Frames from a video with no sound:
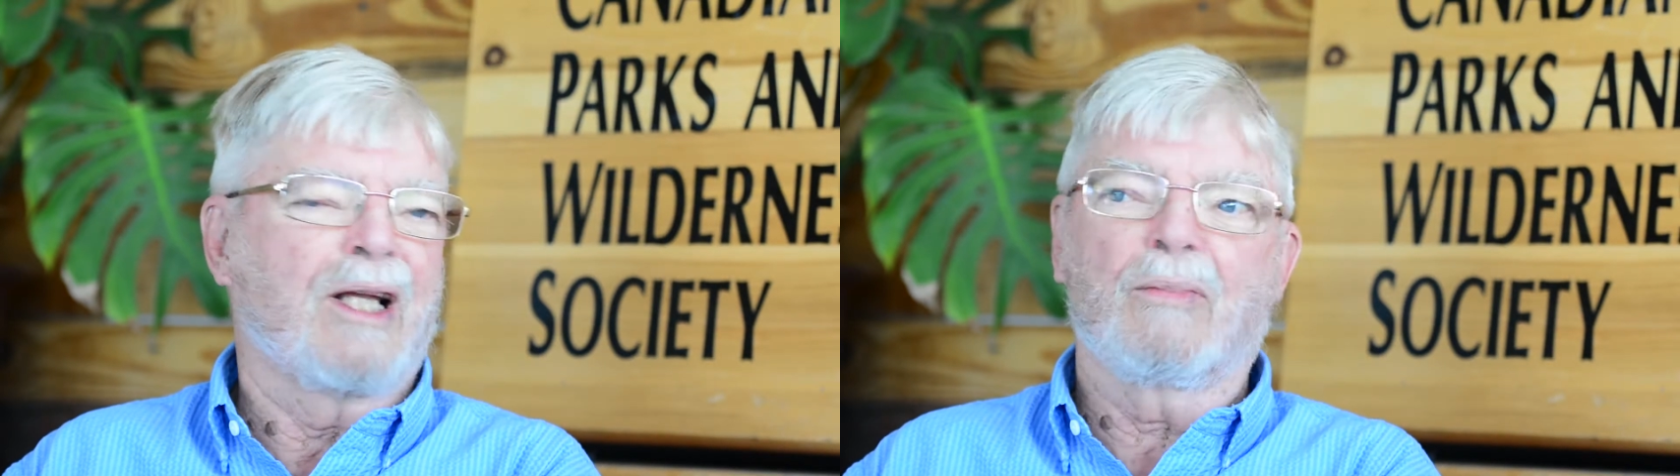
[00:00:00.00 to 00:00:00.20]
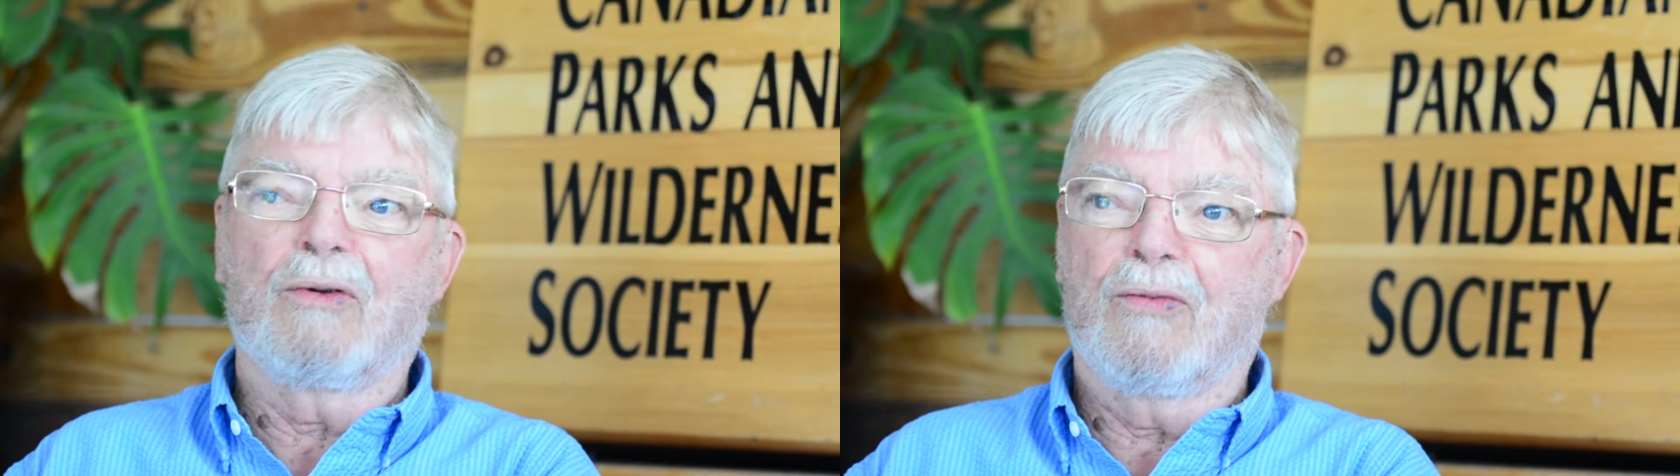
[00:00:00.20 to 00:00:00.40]

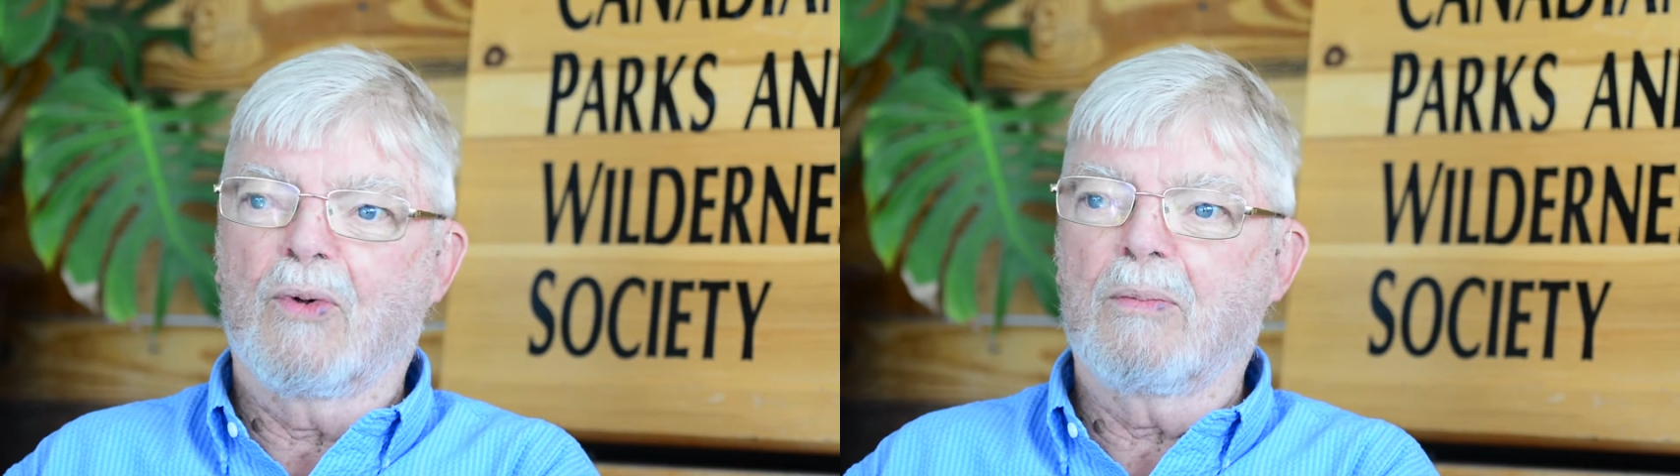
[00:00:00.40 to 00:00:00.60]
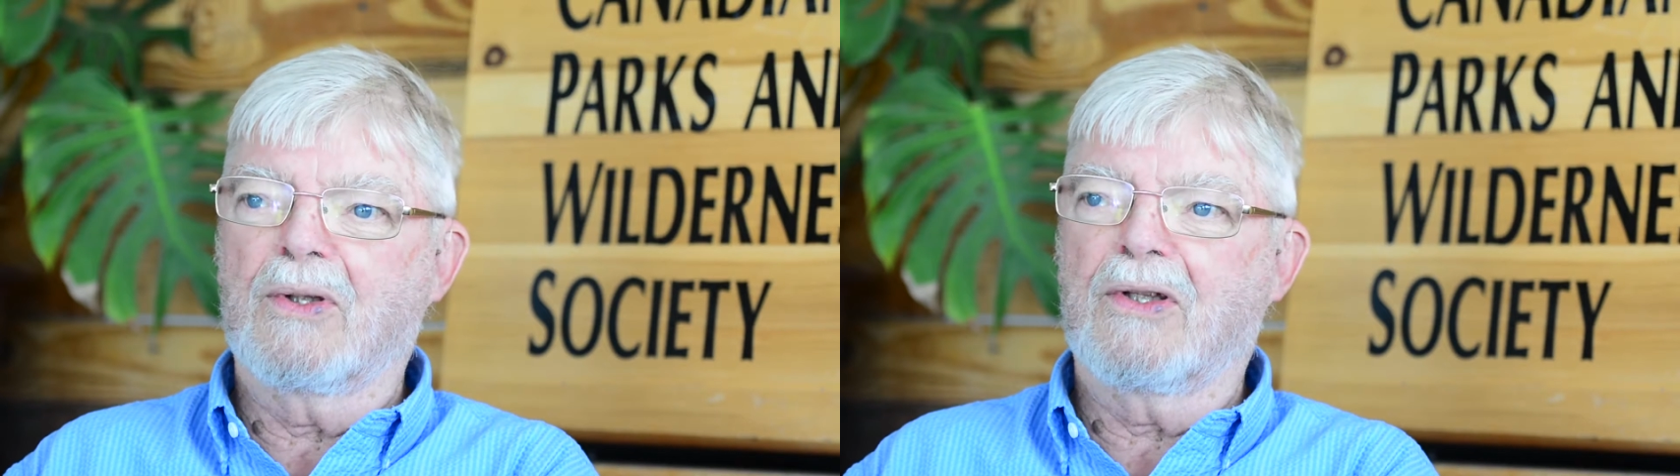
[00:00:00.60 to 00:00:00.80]
that
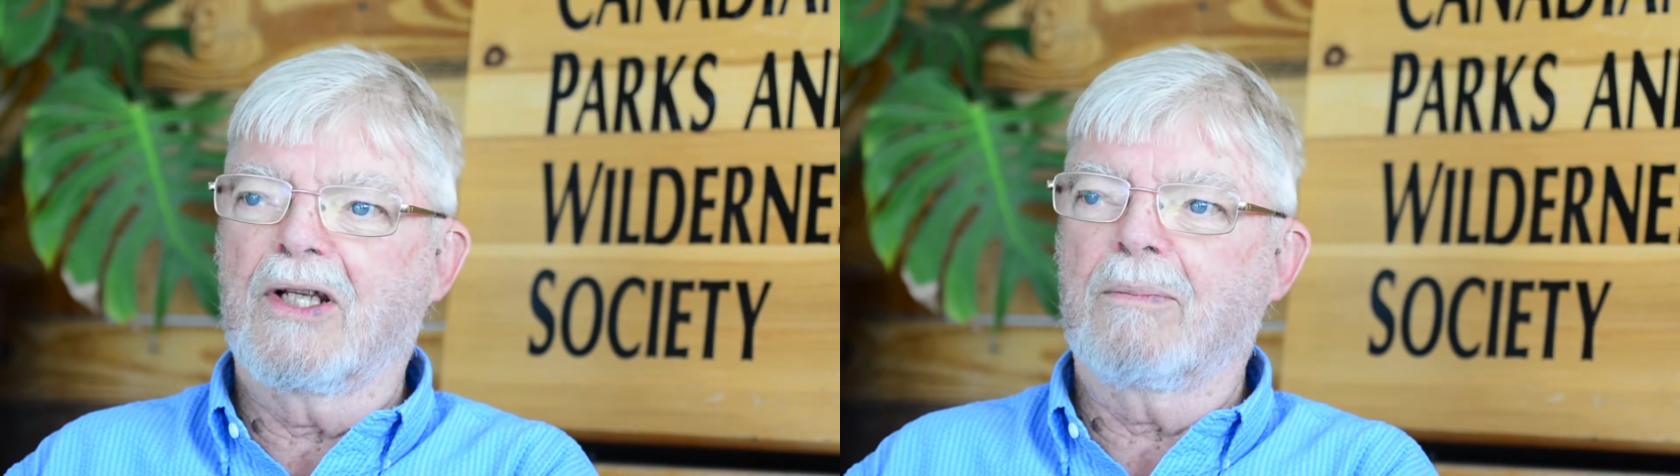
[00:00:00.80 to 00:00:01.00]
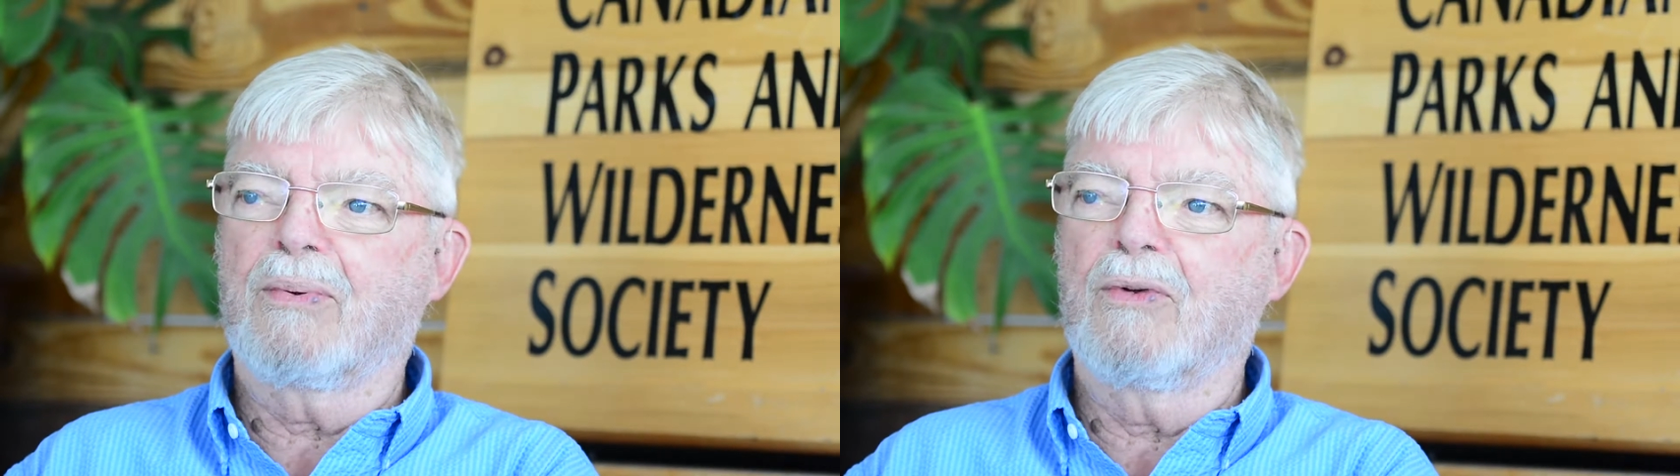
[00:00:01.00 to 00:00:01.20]
before, but
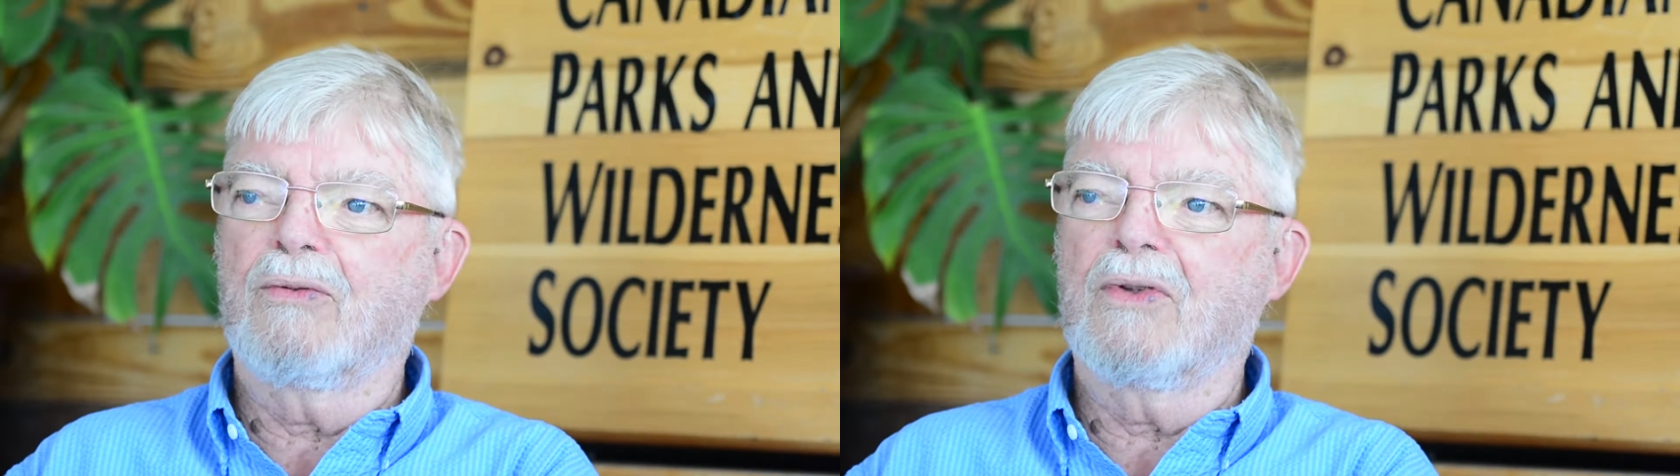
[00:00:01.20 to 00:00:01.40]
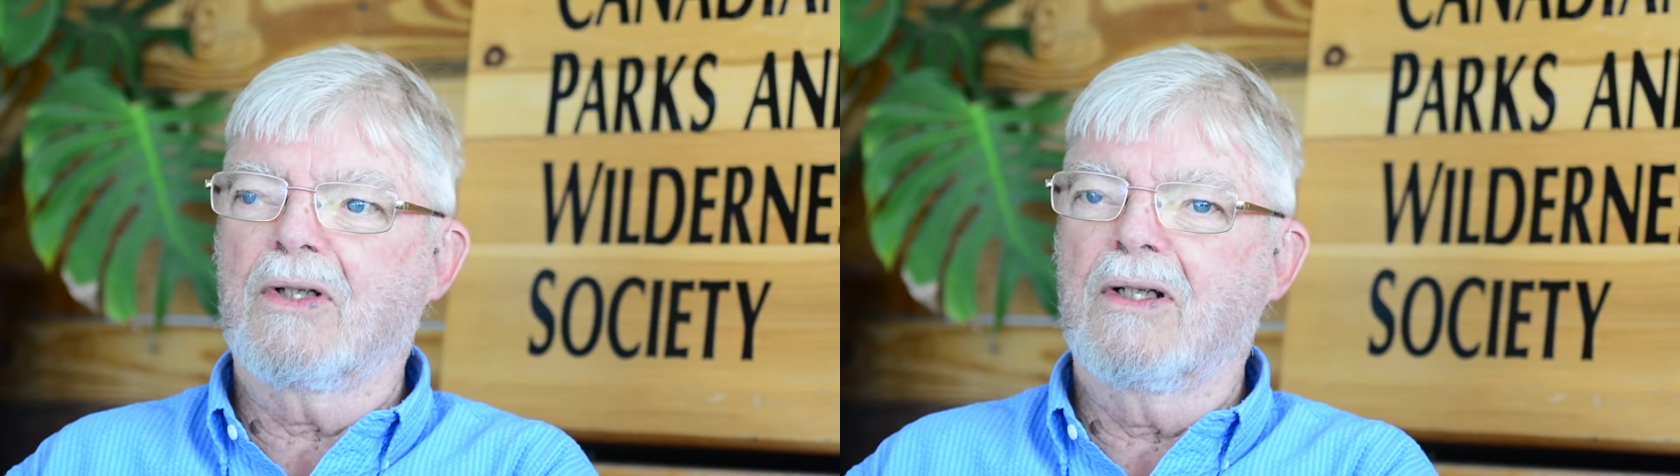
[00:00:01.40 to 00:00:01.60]
they
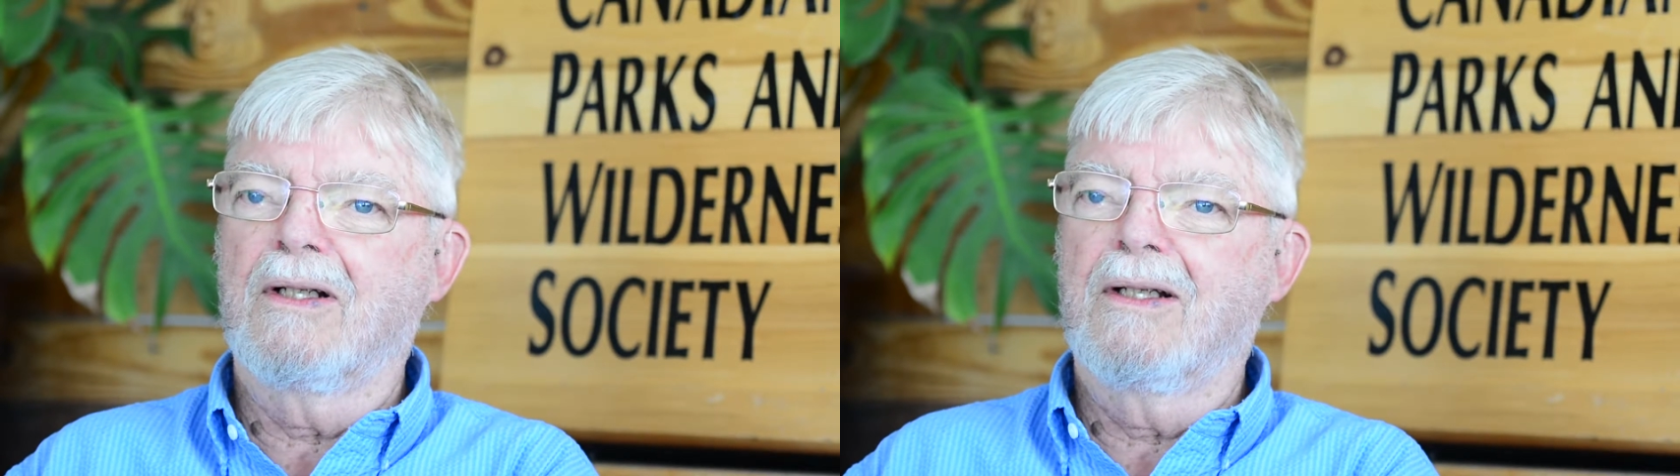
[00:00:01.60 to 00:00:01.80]
approved it.